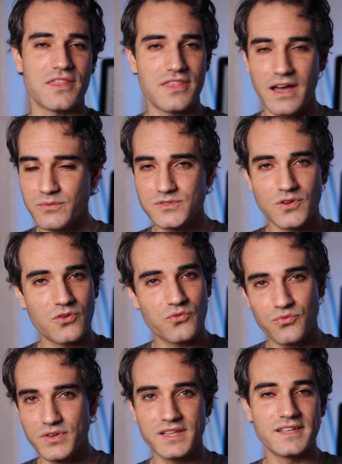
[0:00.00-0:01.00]
that was
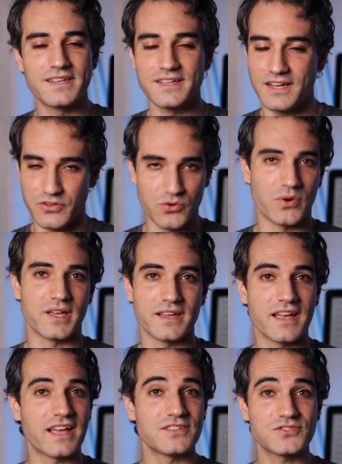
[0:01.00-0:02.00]
all really
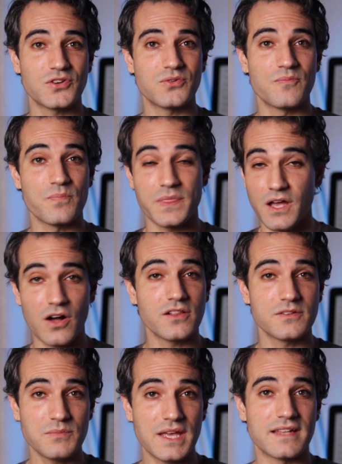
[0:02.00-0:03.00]
annoying. And so
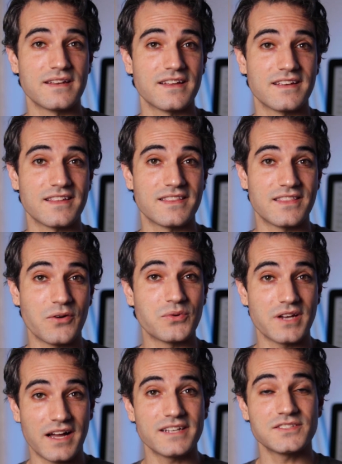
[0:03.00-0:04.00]
I'll admit that
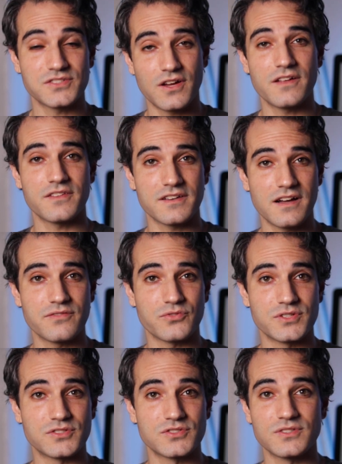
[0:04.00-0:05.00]
when I saw the
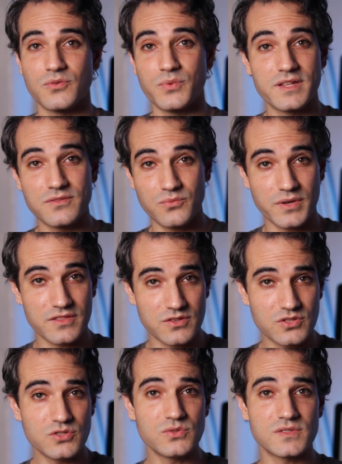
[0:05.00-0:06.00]
coverage, when, when
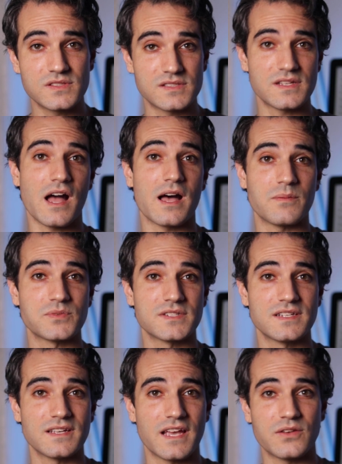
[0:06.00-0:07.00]
the news
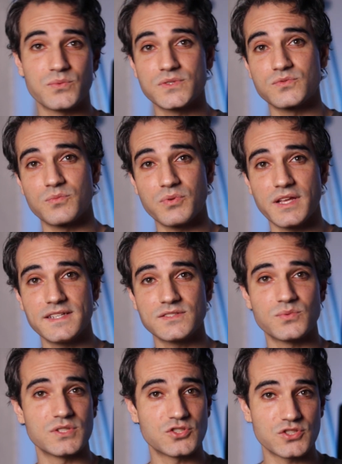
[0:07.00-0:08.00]
stopped and was
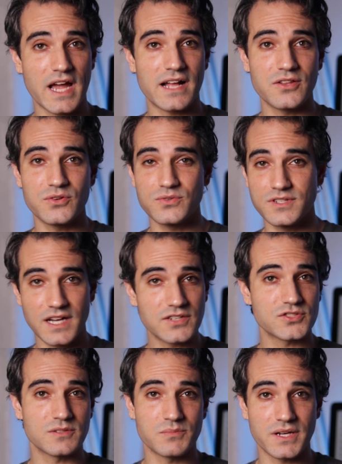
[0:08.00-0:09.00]
replaced with shallow,
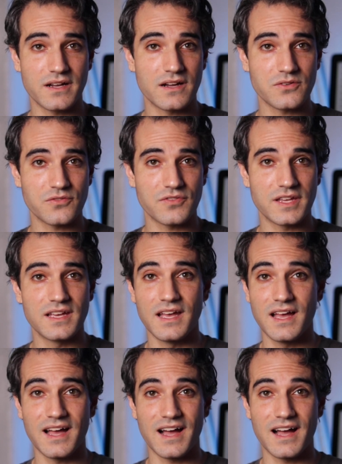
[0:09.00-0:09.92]
gushing biography,